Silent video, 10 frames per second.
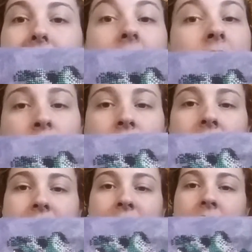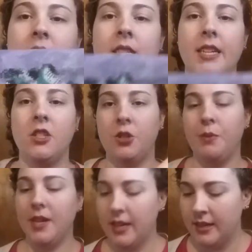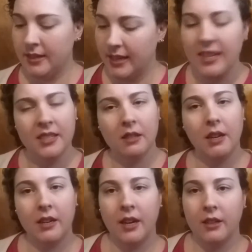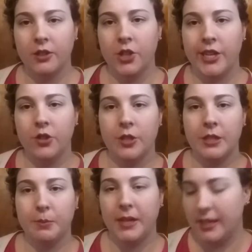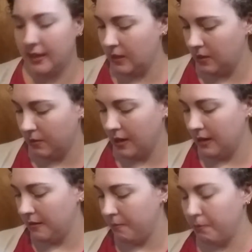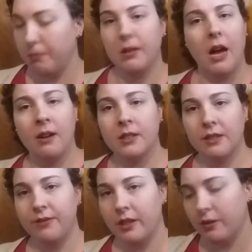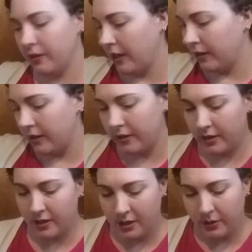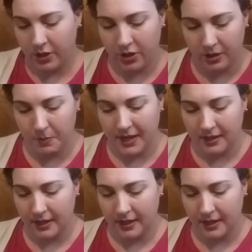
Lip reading: And it's a really fun stitch because it is a lot of color changes, but it's blocks of little colors, and so it just makes